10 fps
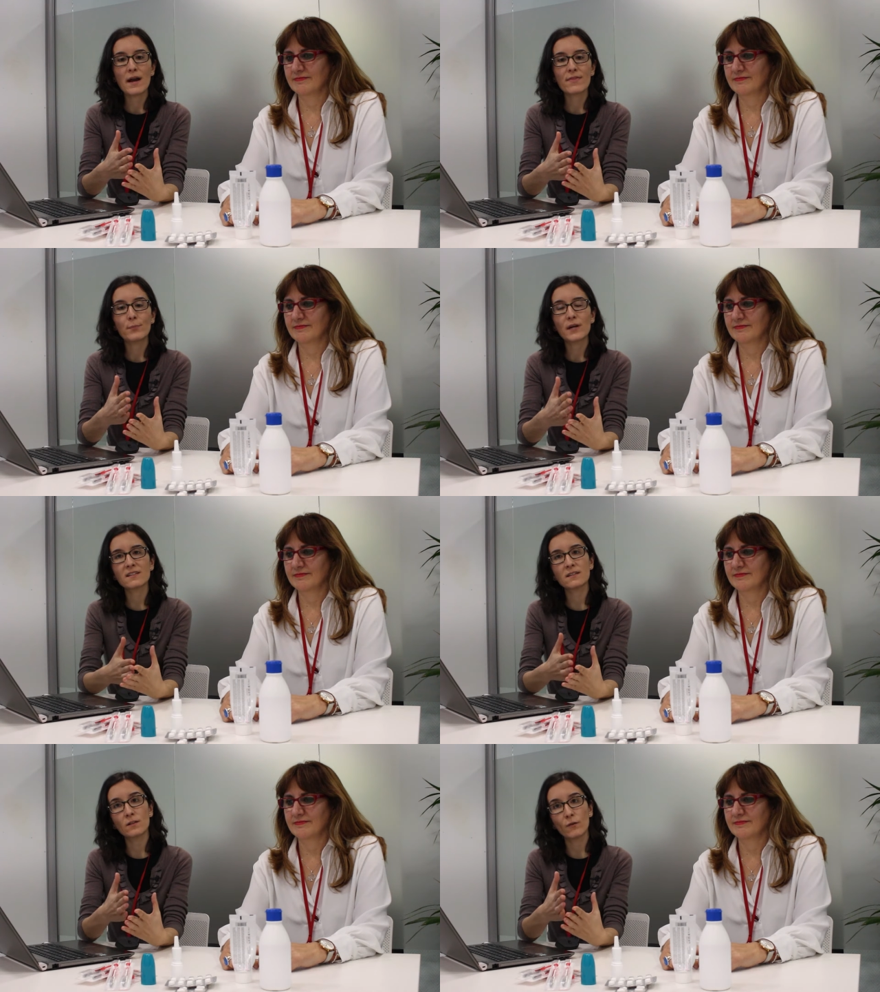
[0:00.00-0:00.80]
Speaker 1: by the
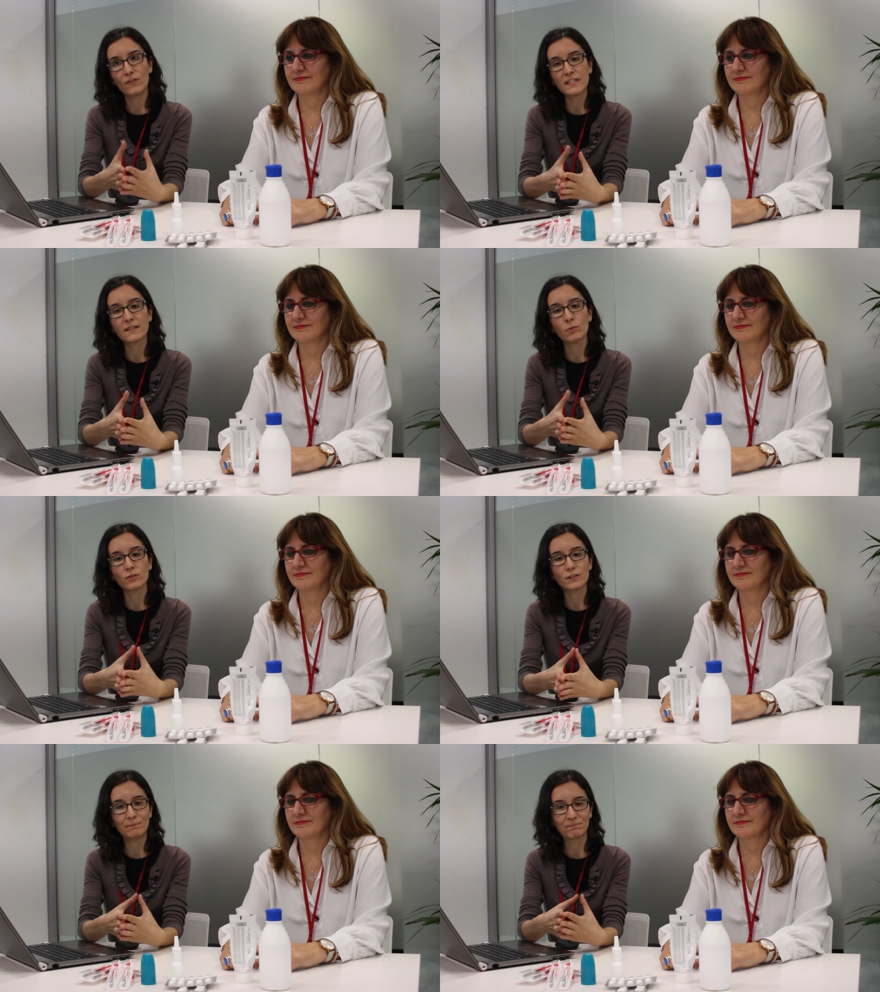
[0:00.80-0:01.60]
presence of
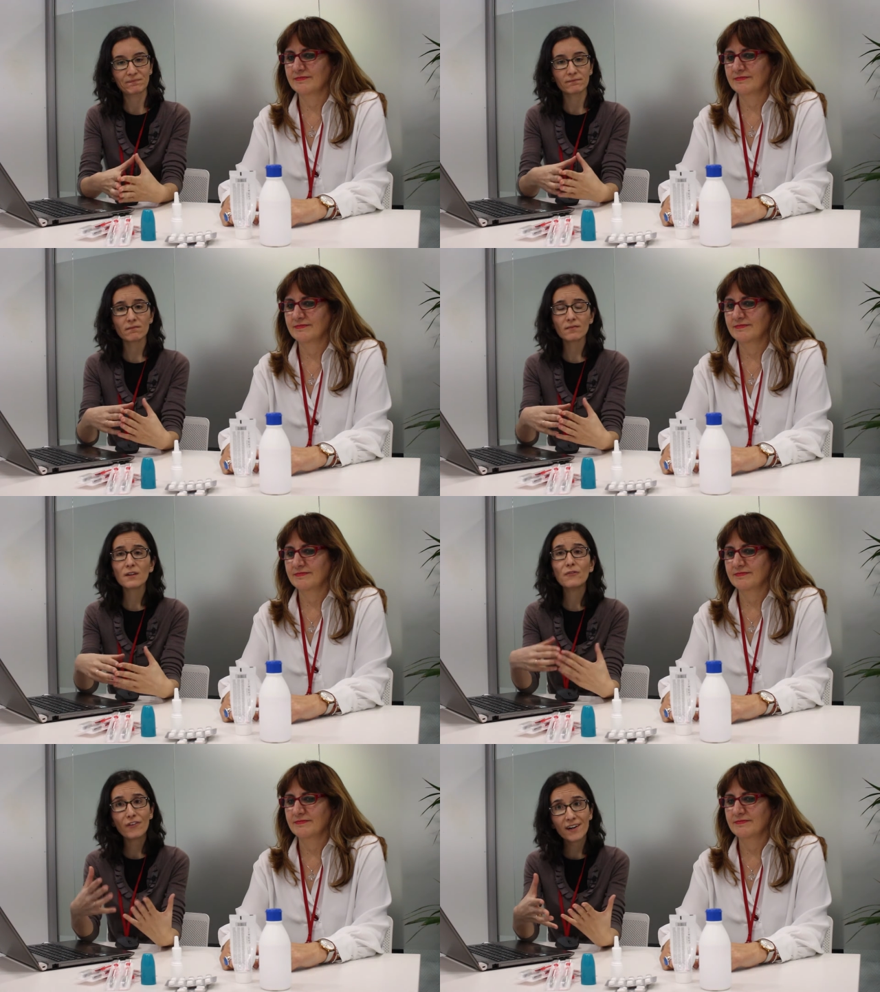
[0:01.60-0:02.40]
leachables.
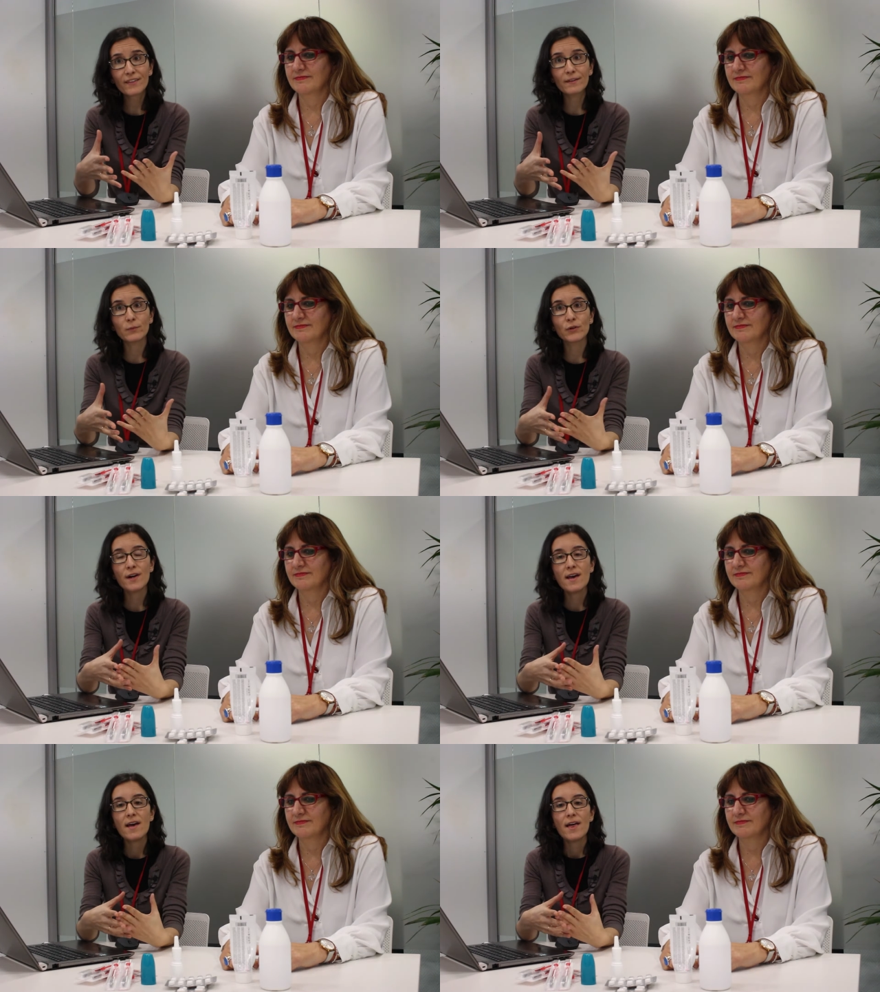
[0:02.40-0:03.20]
Furthermore,
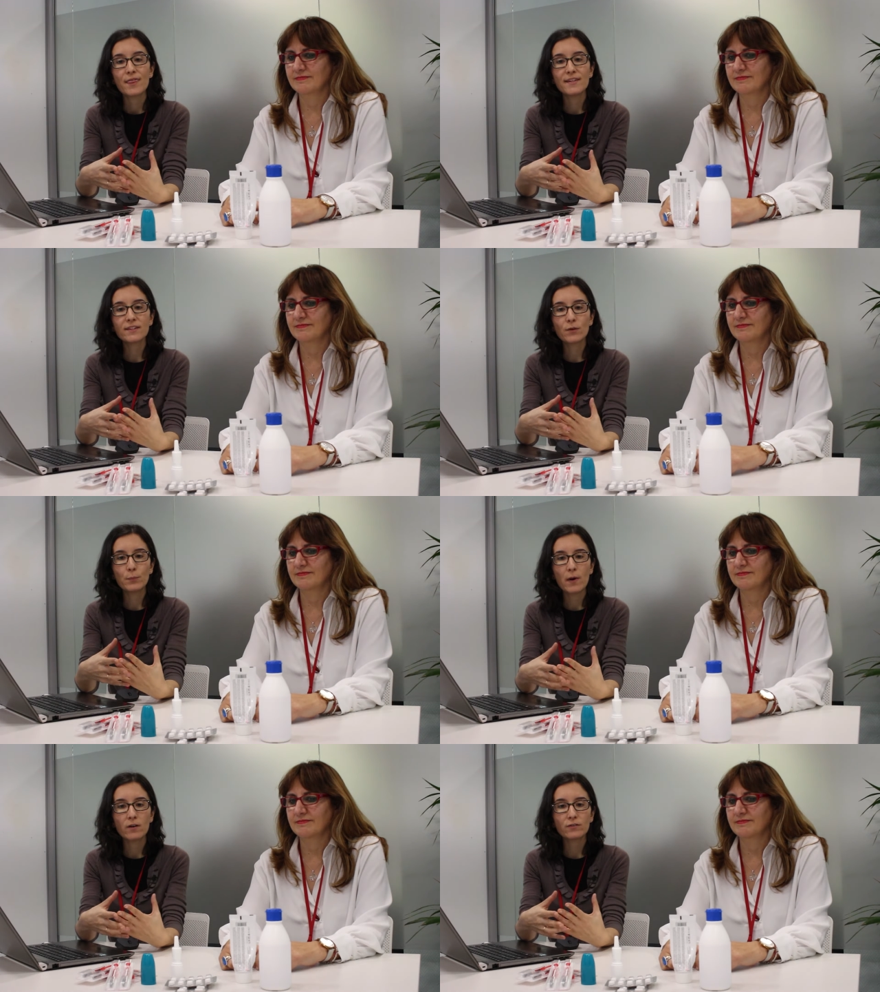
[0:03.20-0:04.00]
these
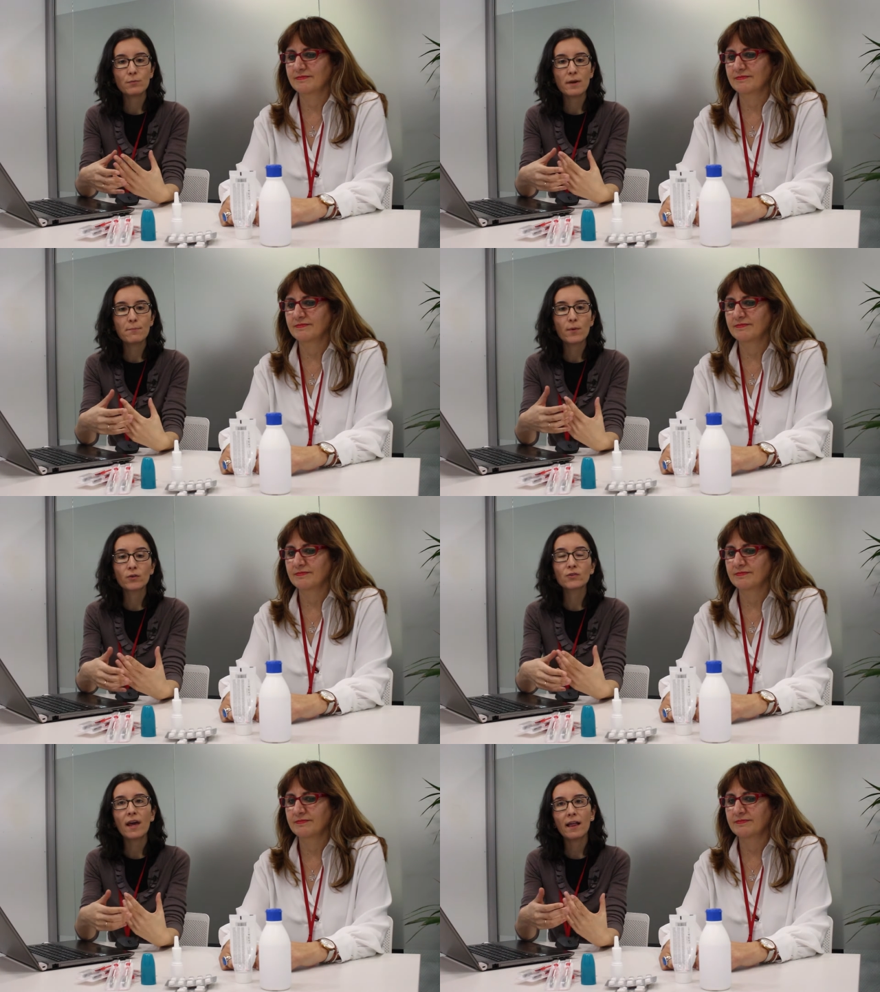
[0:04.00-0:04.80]
compounds may
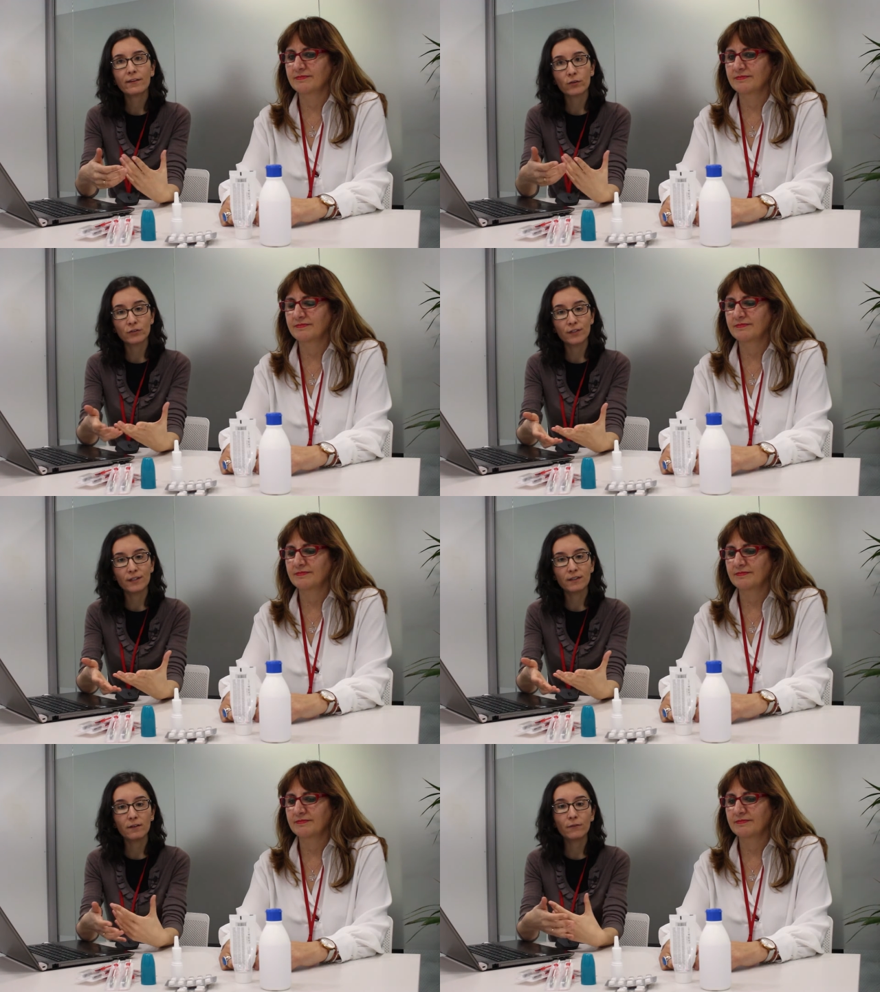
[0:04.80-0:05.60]
pose health
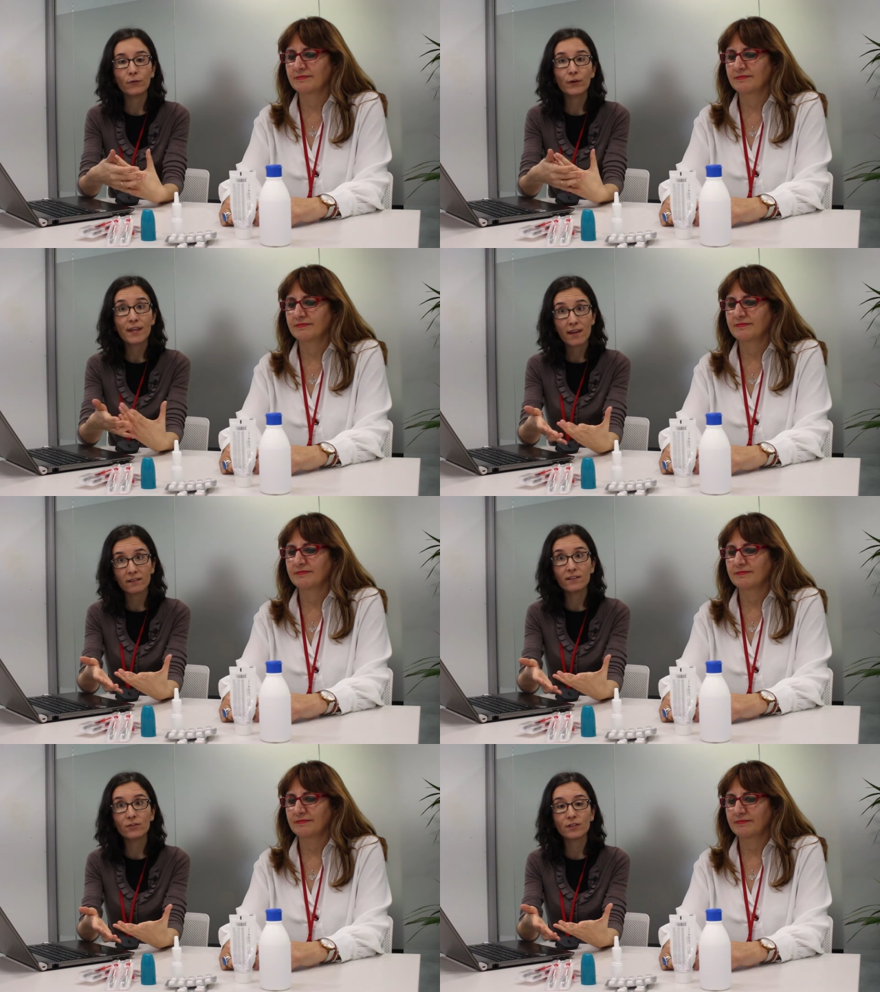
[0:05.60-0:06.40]
concerns for the
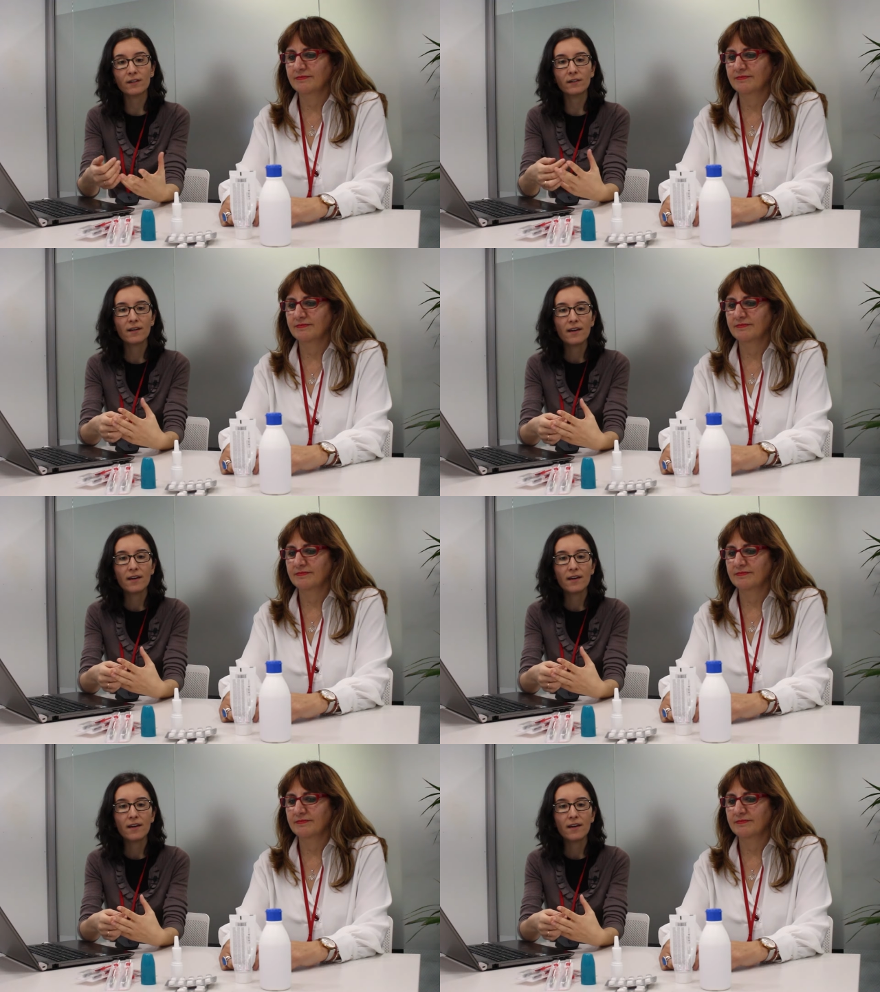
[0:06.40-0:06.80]
end user.